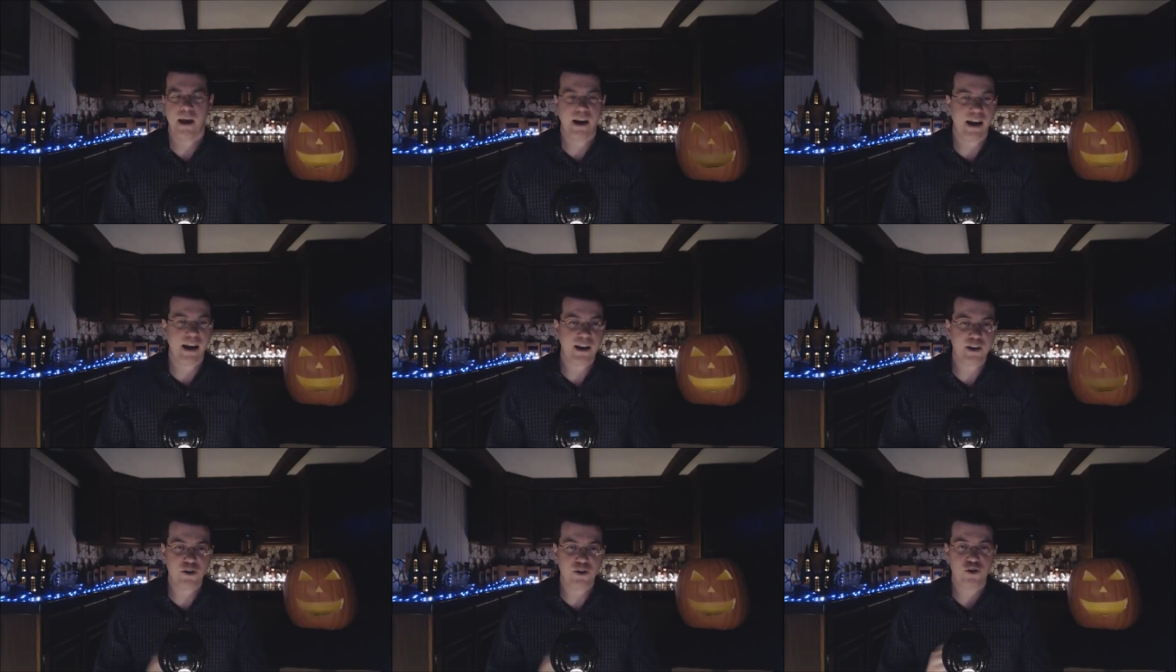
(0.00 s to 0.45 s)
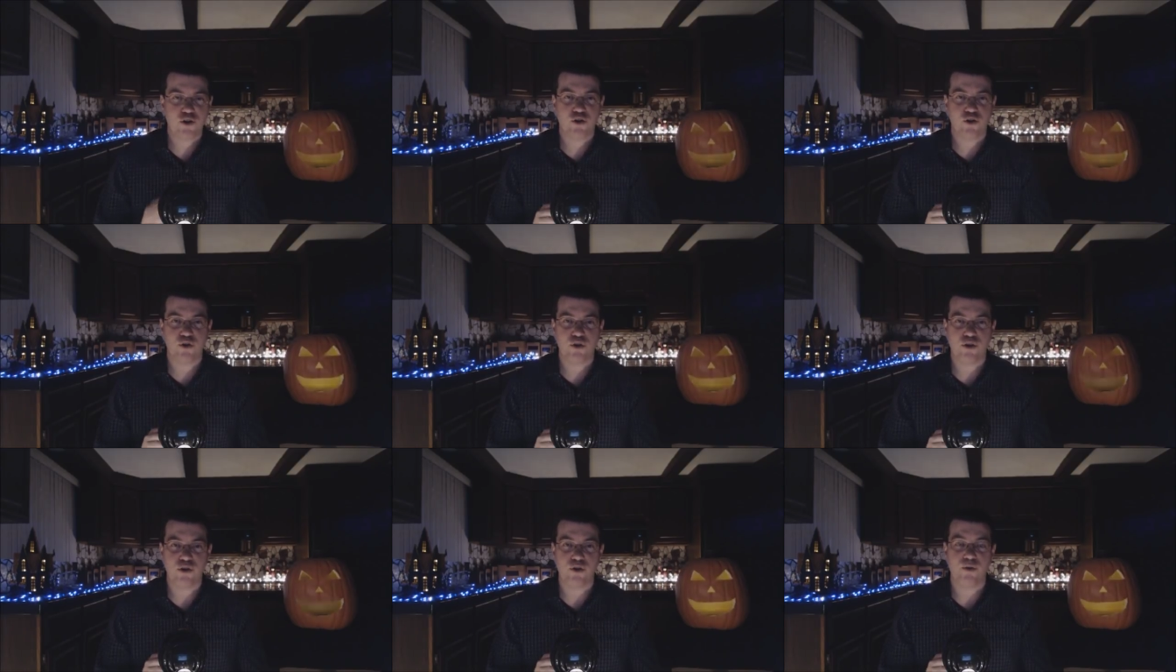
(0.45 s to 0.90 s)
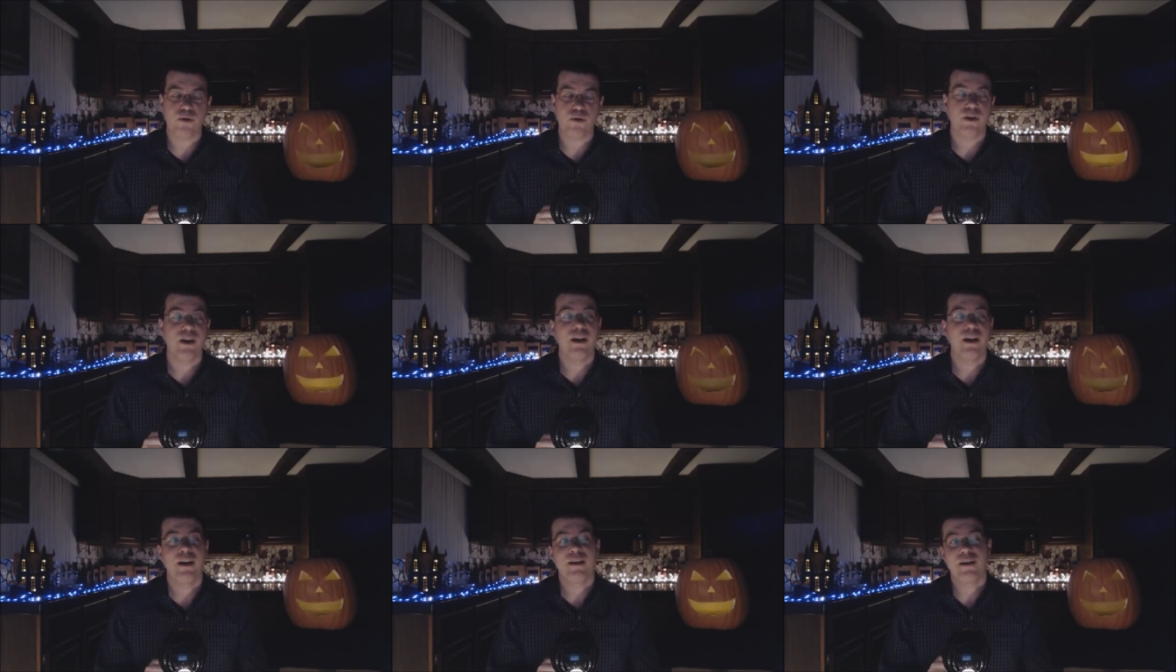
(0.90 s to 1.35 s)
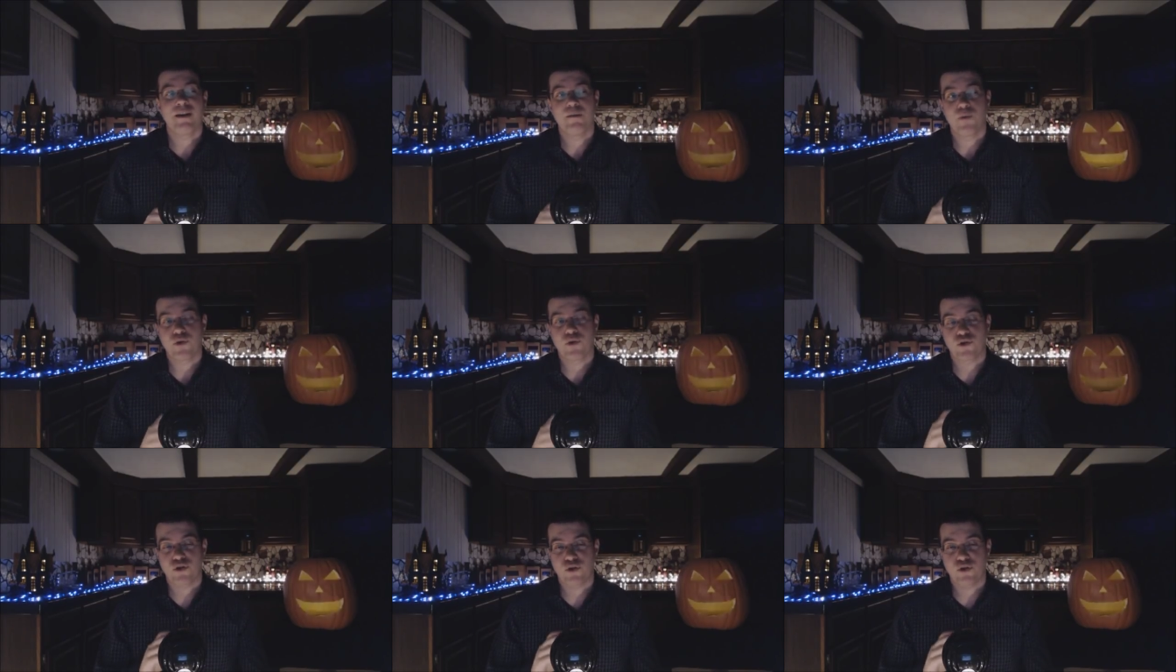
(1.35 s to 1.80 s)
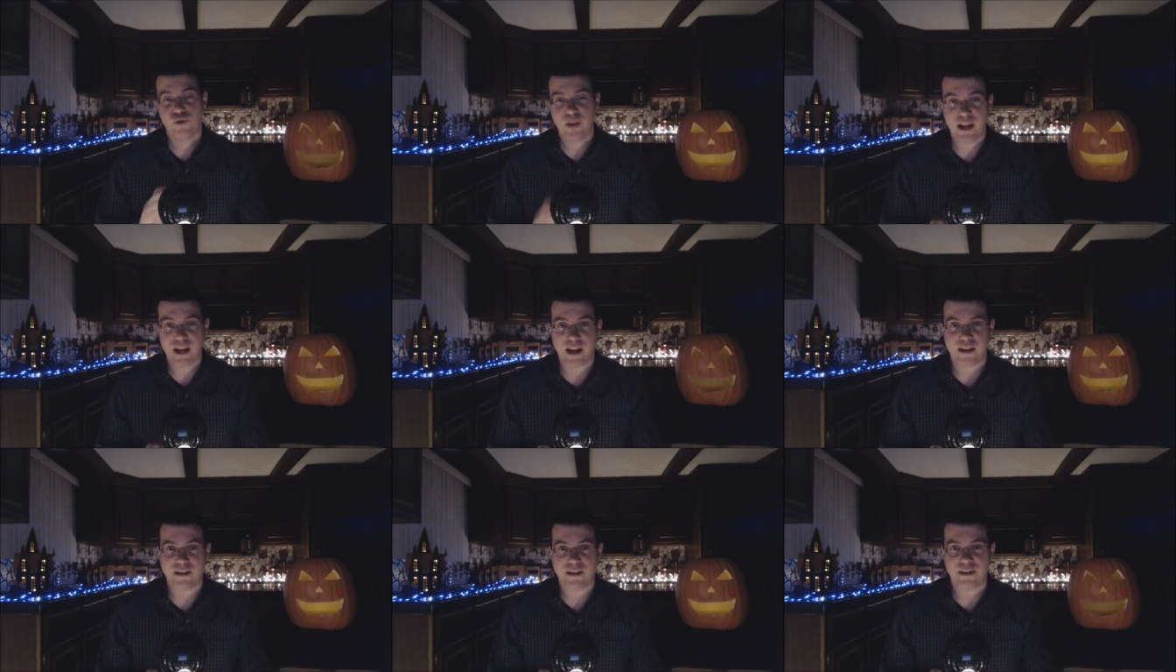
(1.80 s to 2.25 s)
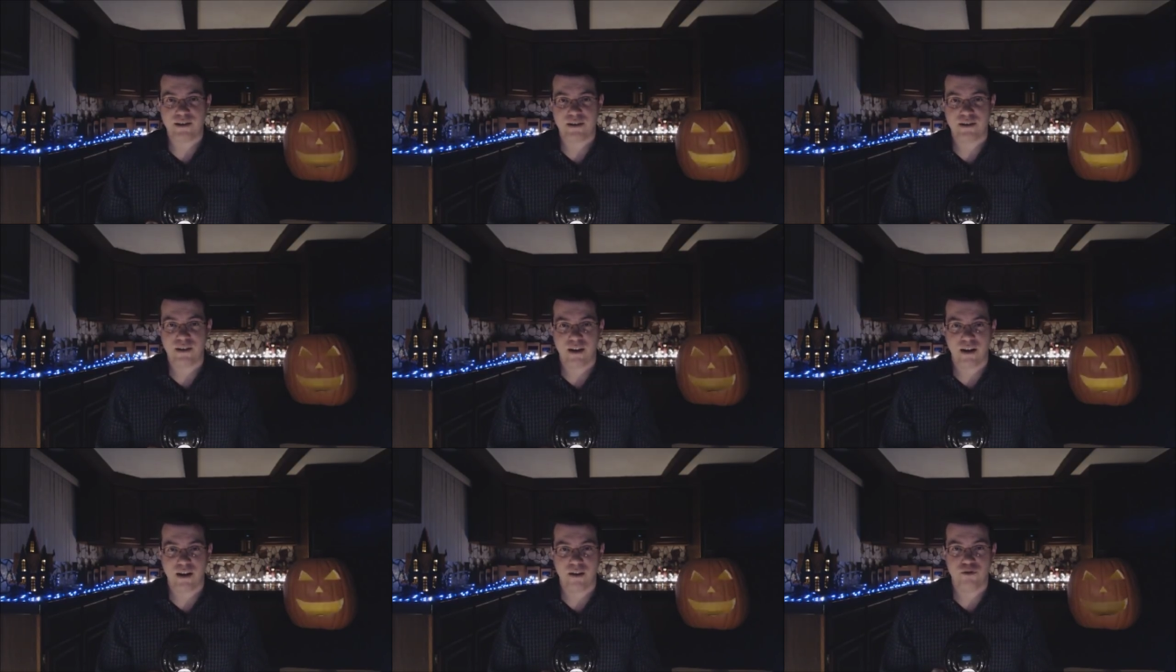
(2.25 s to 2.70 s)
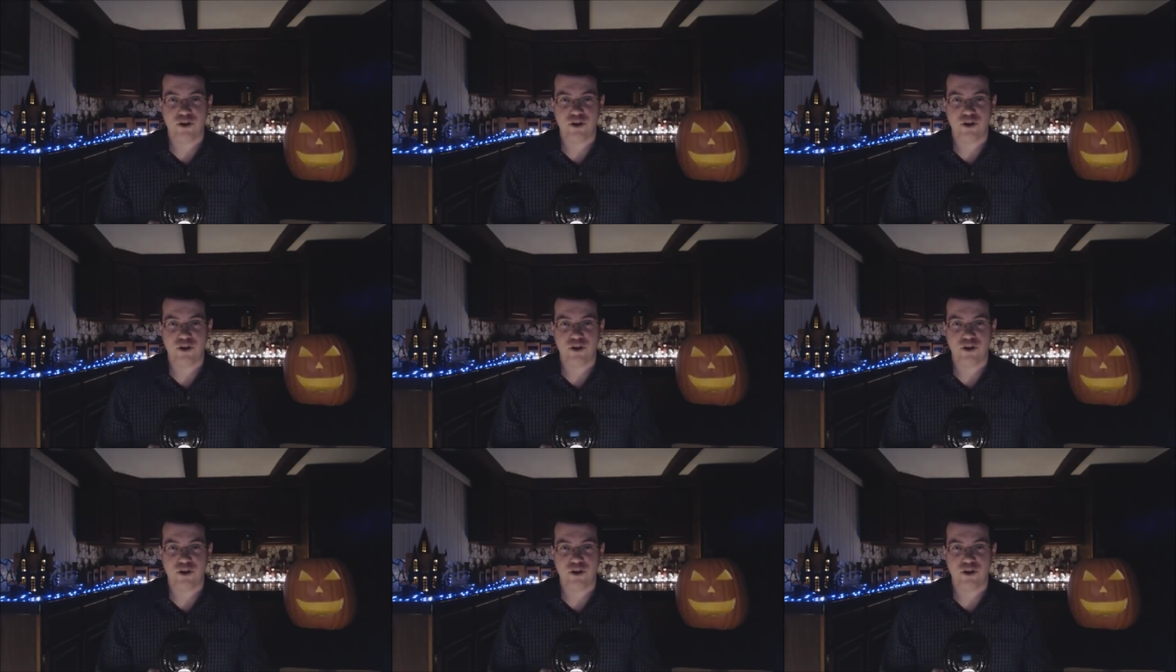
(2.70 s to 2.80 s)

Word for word: And I can assure you that most critics